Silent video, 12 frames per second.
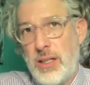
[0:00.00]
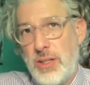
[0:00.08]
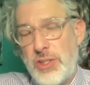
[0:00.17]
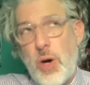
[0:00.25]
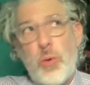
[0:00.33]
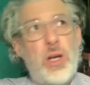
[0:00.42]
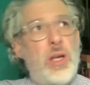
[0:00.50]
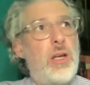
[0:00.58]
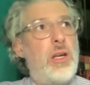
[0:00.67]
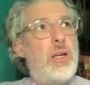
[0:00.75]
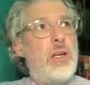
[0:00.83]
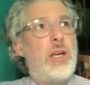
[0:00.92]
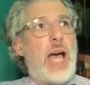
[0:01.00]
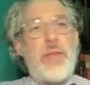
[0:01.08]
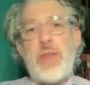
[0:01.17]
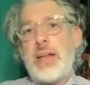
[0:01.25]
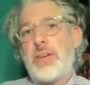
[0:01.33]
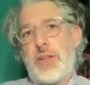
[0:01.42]
So, and
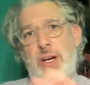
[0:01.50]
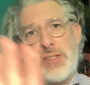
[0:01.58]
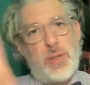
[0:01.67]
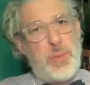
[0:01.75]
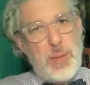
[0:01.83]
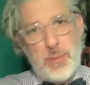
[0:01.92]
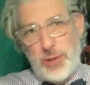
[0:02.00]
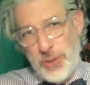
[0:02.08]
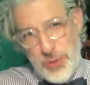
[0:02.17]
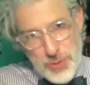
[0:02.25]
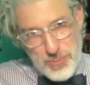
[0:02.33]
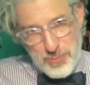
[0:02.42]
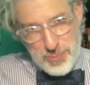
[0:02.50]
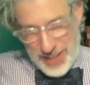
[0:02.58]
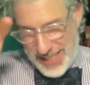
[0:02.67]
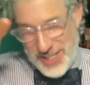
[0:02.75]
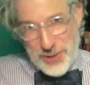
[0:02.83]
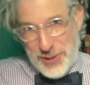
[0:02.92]
then there's the people who do
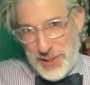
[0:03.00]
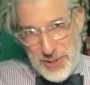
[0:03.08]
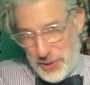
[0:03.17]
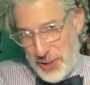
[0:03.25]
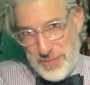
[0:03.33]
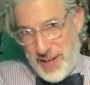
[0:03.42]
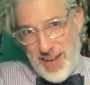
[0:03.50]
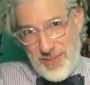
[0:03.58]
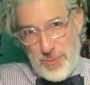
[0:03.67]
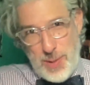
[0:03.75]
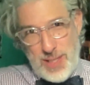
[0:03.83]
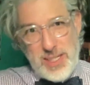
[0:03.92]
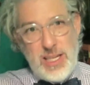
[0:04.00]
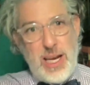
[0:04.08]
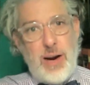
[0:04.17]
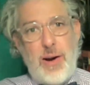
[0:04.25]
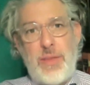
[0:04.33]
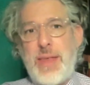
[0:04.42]
plus 30, 35 plus a
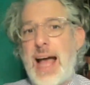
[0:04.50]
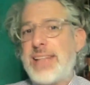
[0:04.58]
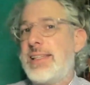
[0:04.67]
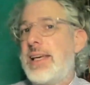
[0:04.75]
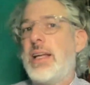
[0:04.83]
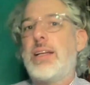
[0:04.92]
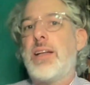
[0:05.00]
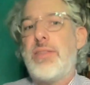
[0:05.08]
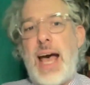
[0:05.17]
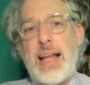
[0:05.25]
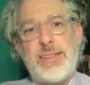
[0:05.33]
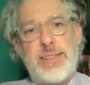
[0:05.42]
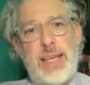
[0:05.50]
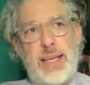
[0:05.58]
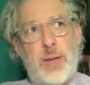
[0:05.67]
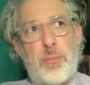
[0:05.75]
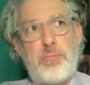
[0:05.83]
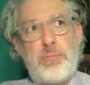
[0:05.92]
year, and that's in
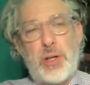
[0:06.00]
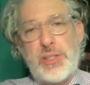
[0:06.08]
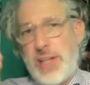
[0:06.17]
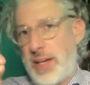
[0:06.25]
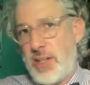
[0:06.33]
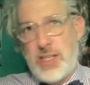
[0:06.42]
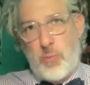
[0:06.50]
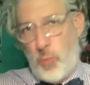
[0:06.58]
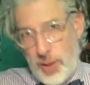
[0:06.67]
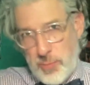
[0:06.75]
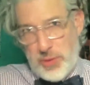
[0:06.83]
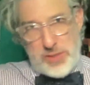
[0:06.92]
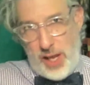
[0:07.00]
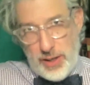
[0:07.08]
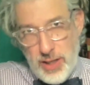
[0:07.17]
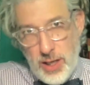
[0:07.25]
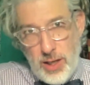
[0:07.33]
a percentage of 1%.